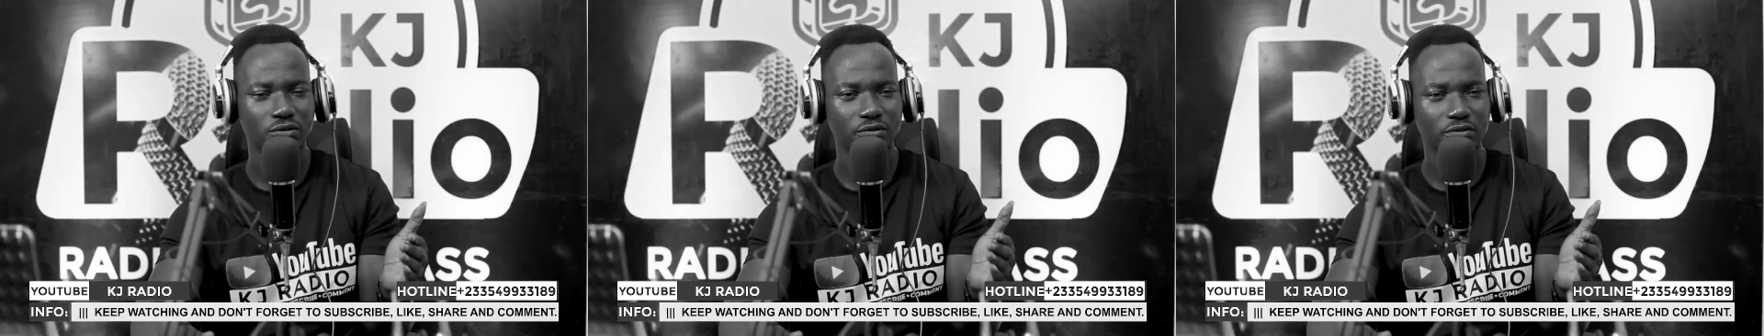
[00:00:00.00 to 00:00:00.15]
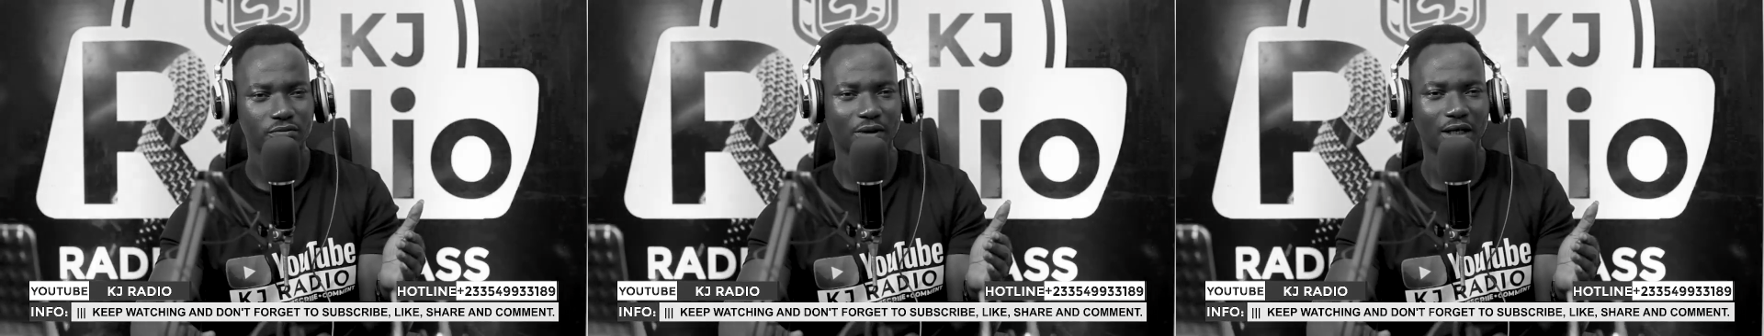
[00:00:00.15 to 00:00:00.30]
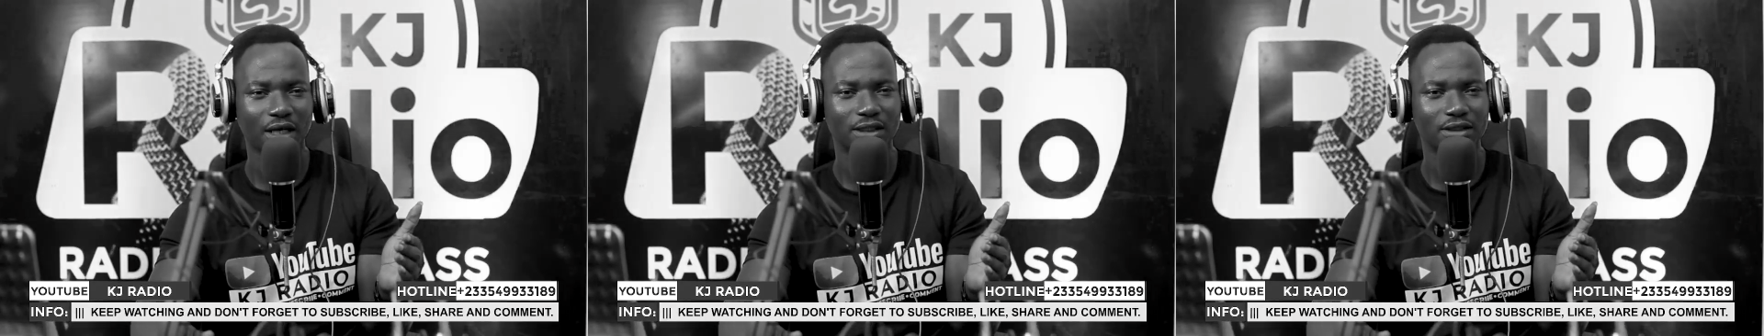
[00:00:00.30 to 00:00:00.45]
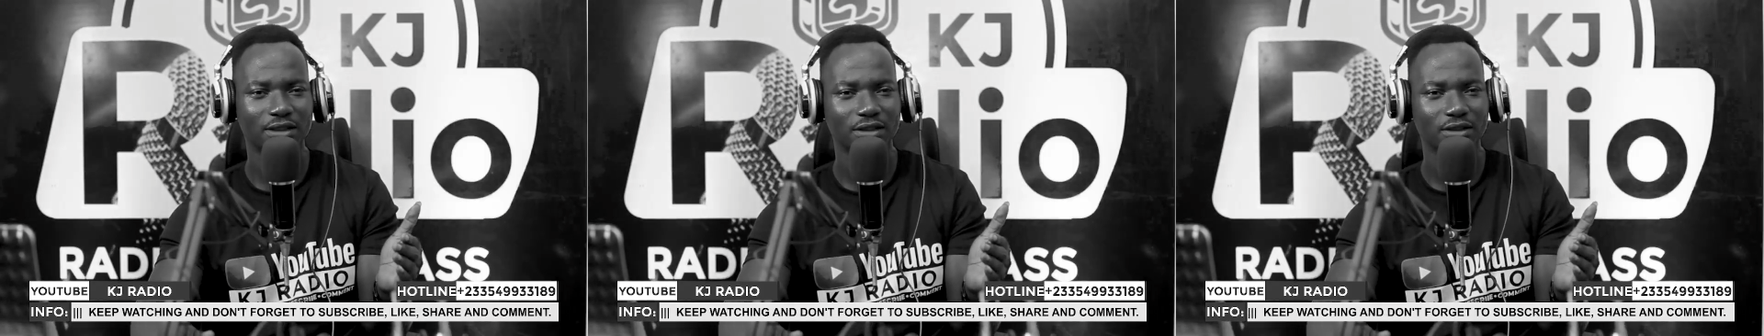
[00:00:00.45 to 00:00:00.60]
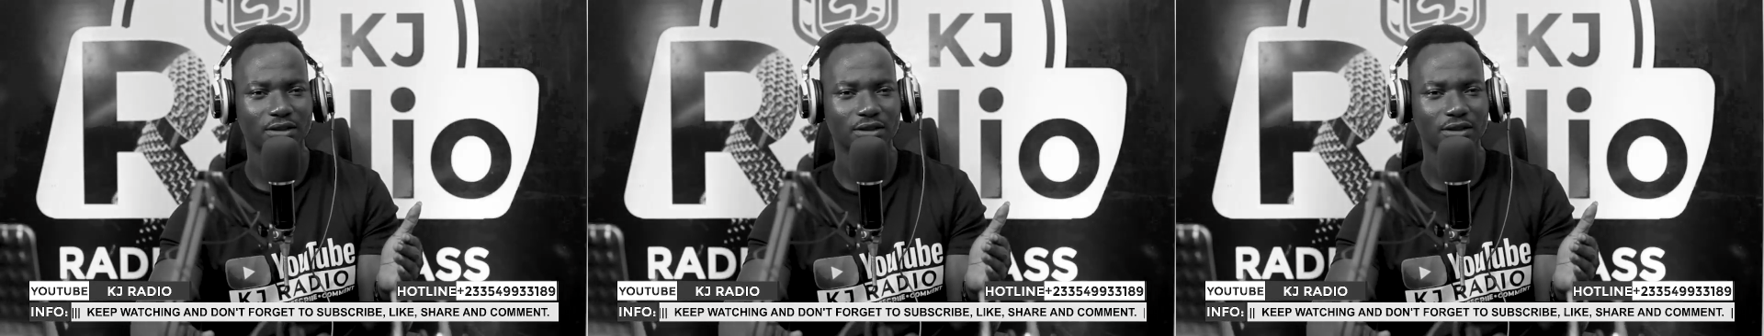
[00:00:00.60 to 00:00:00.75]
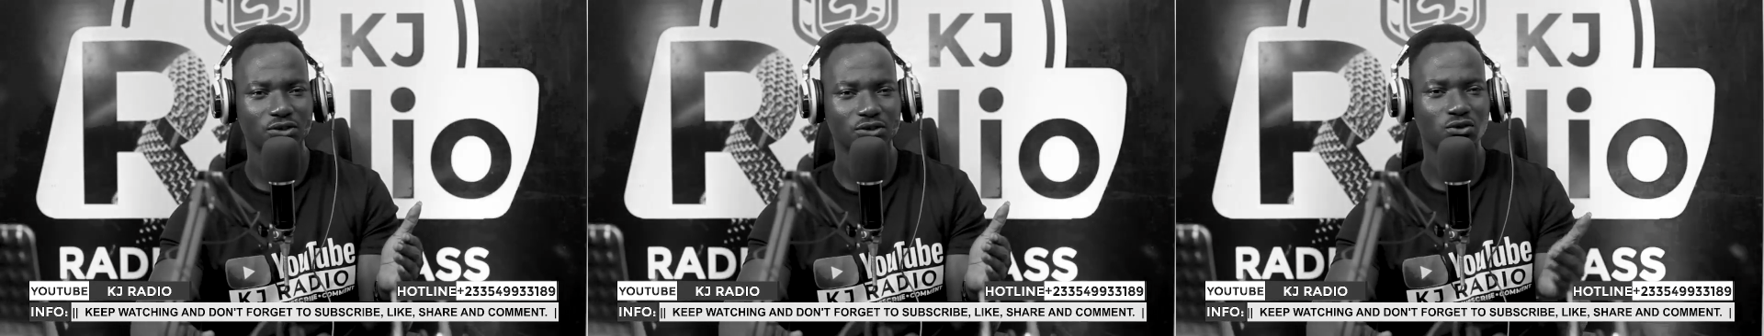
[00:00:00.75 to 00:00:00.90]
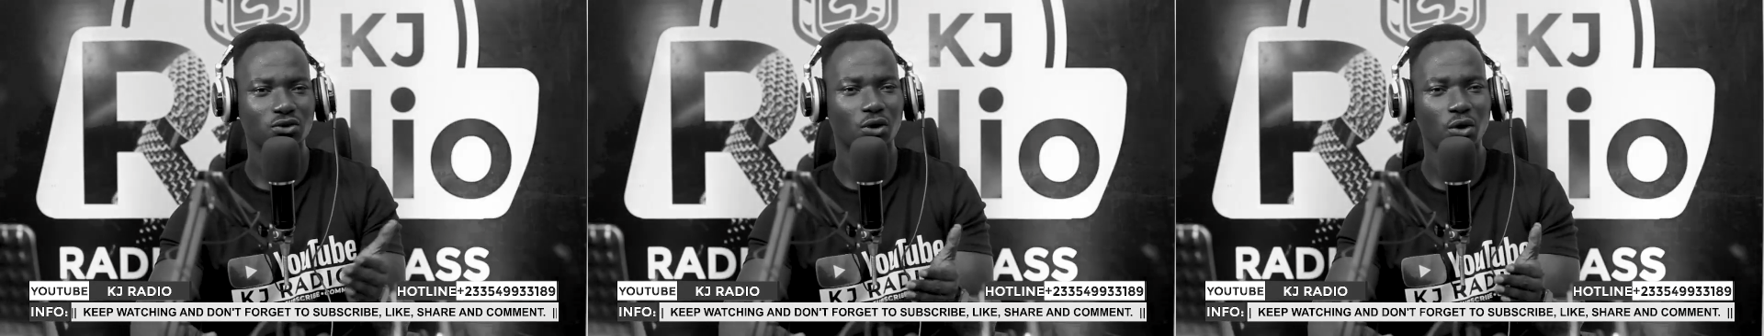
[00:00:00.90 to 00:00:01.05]
but
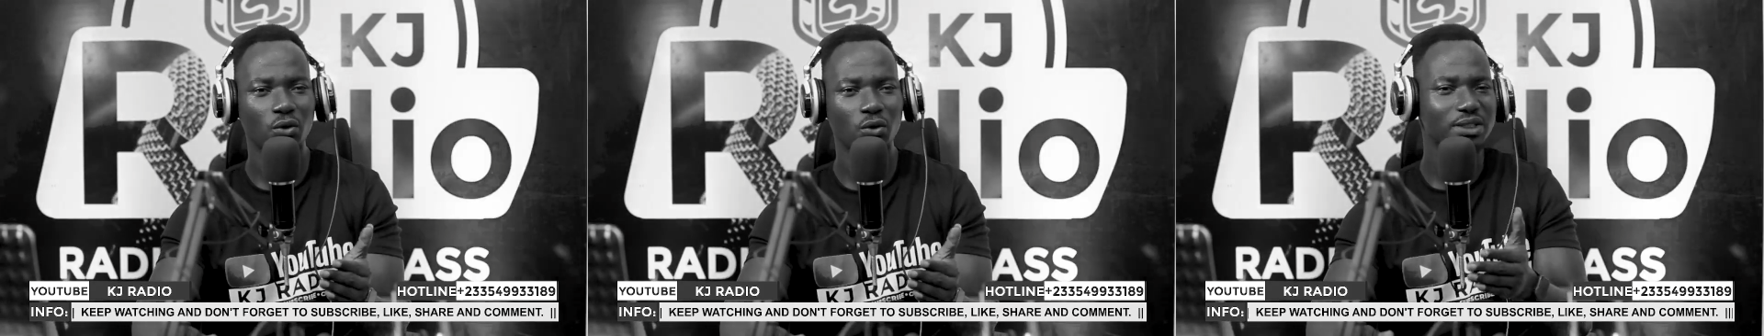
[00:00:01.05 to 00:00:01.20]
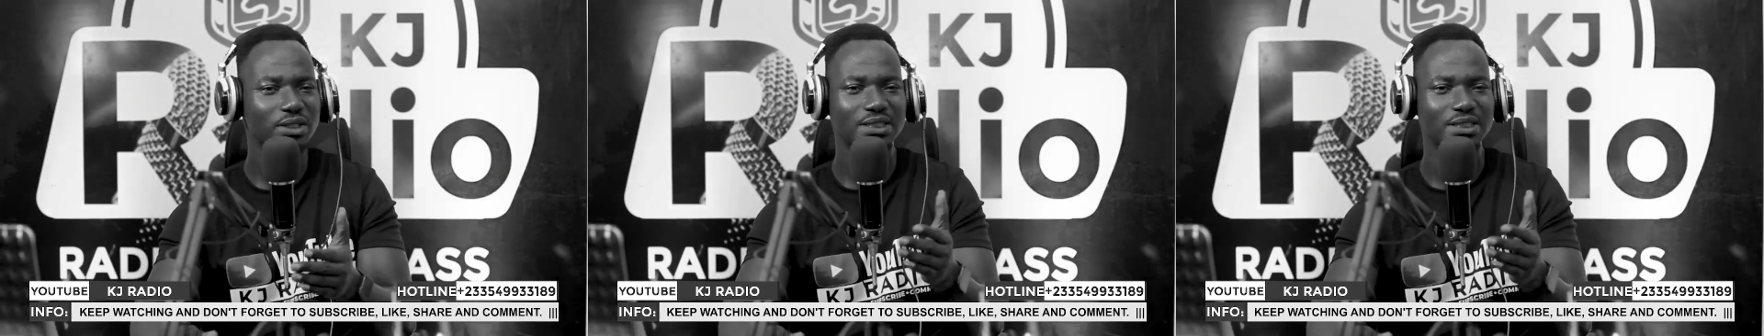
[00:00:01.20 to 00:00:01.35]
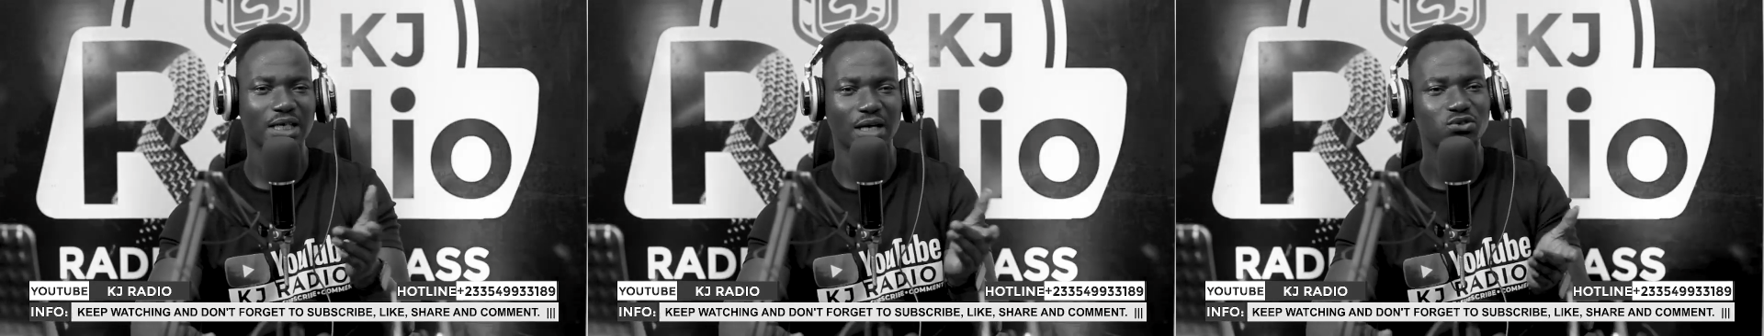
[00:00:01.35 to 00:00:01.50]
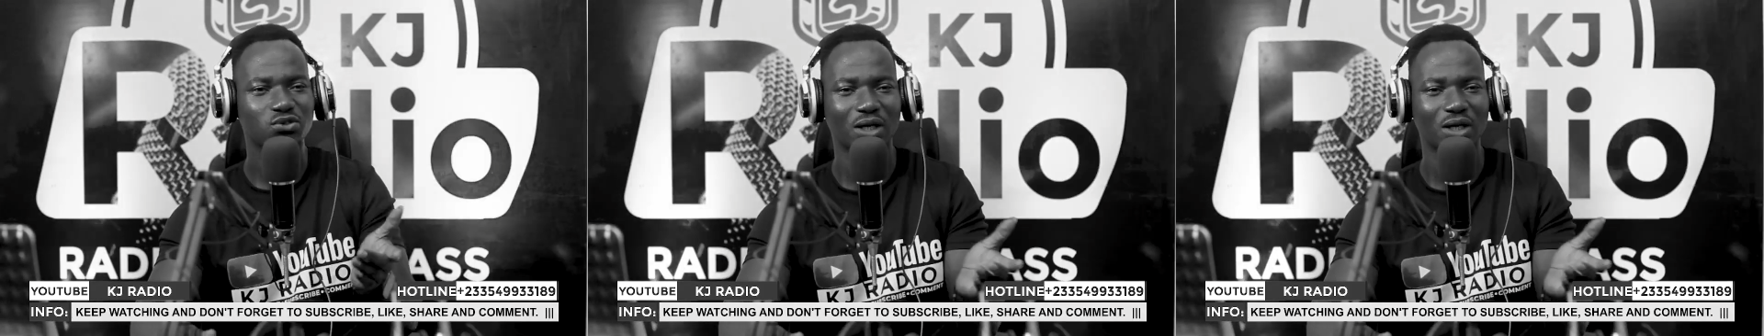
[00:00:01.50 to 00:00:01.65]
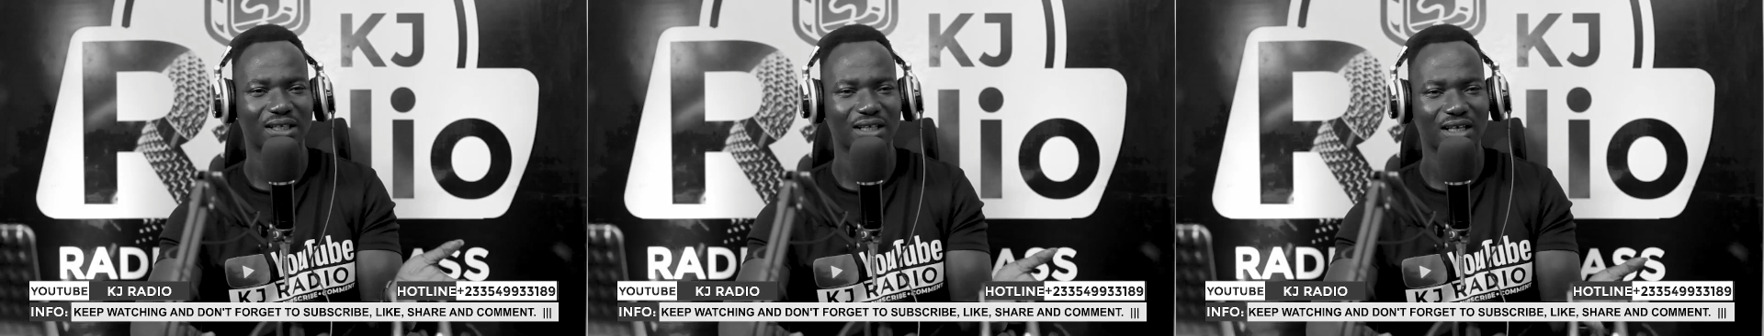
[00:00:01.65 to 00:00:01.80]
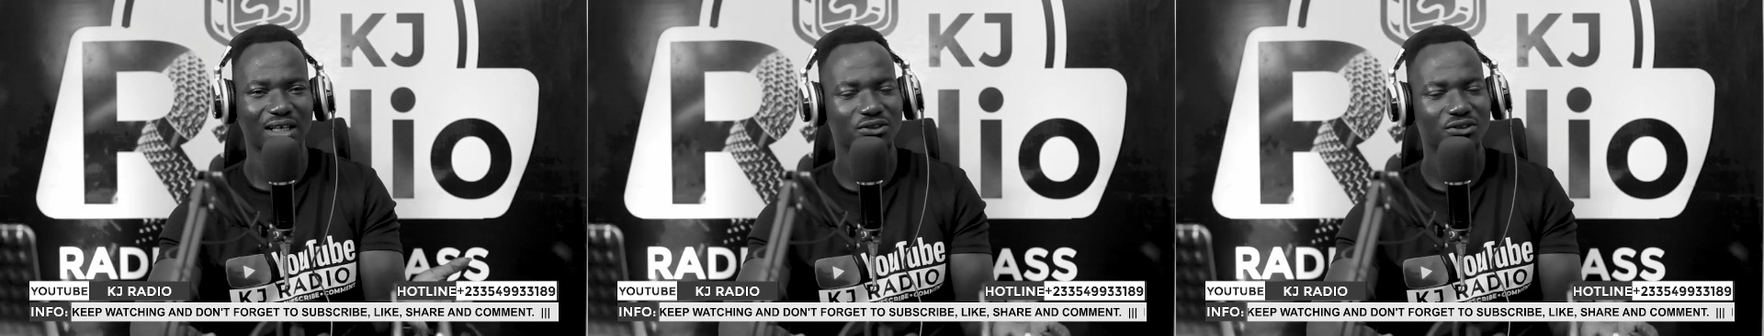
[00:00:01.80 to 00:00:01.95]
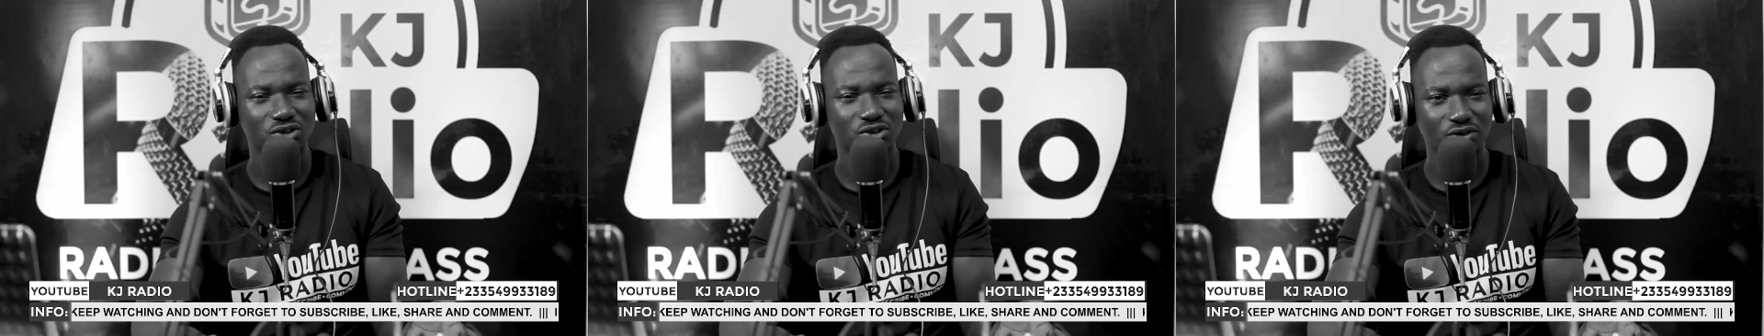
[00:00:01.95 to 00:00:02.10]
you always have to
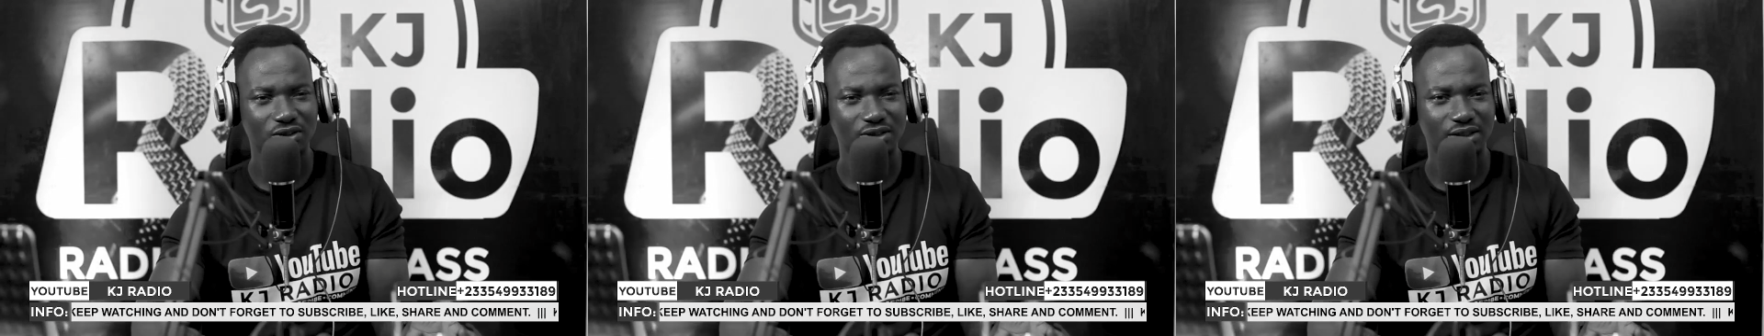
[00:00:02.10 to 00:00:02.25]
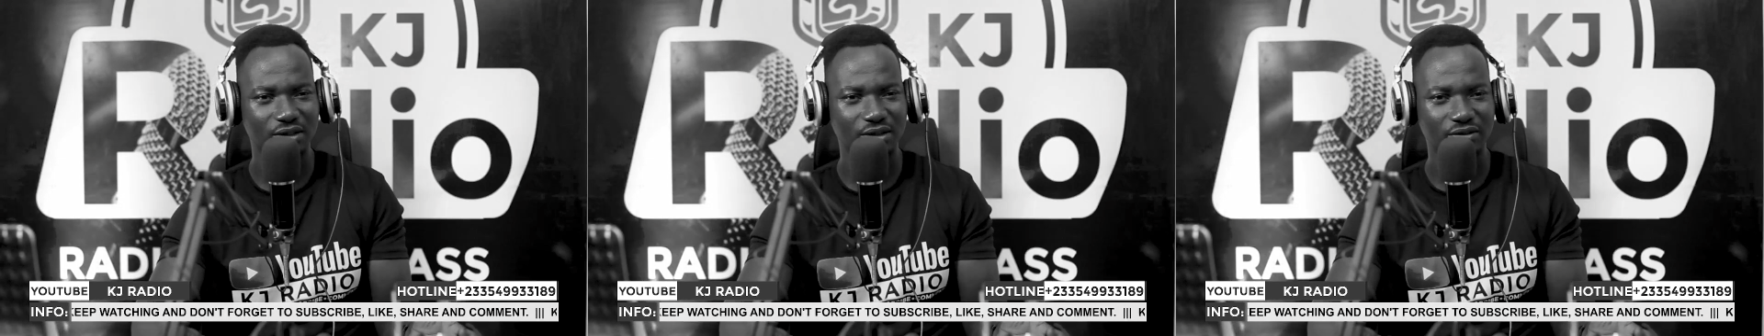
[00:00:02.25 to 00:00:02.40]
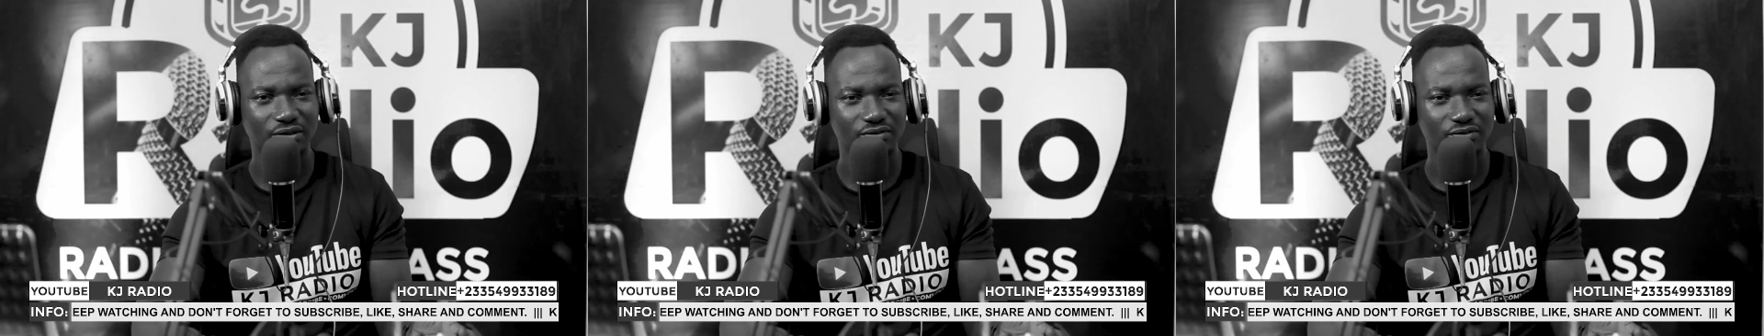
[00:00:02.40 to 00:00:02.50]
announce yourself?